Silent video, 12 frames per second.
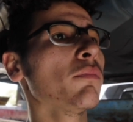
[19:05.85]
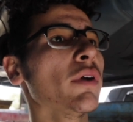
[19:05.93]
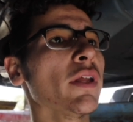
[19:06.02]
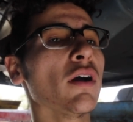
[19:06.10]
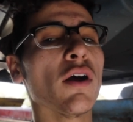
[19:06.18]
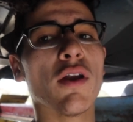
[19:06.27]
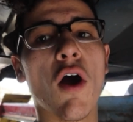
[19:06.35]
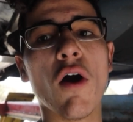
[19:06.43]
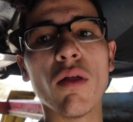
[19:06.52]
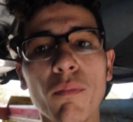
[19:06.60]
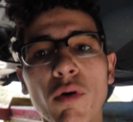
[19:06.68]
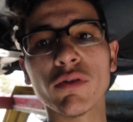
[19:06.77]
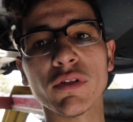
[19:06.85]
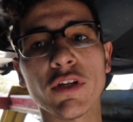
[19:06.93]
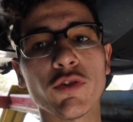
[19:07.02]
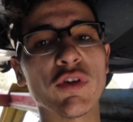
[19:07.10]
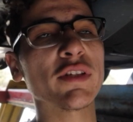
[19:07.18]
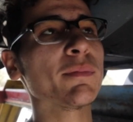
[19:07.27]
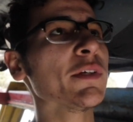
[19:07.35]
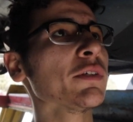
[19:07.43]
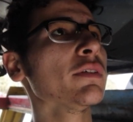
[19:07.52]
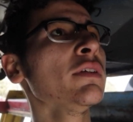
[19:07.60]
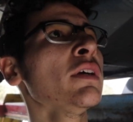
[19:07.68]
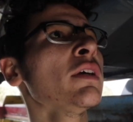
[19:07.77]
putting on all the bolts on the
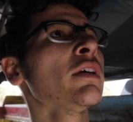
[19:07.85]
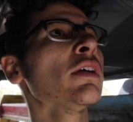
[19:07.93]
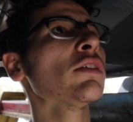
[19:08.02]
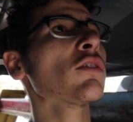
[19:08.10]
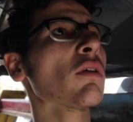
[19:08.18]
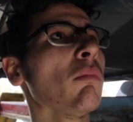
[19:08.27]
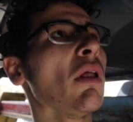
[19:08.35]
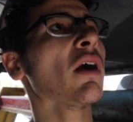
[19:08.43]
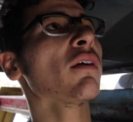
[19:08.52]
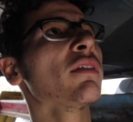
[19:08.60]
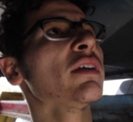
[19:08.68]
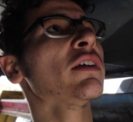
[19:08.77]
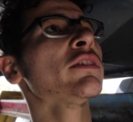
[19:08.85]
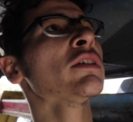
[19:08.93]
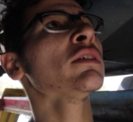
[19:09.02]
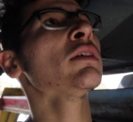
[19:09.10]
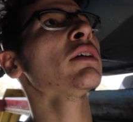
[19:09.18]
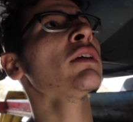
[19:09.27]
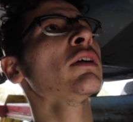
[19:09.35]
transmission to the block of the engine,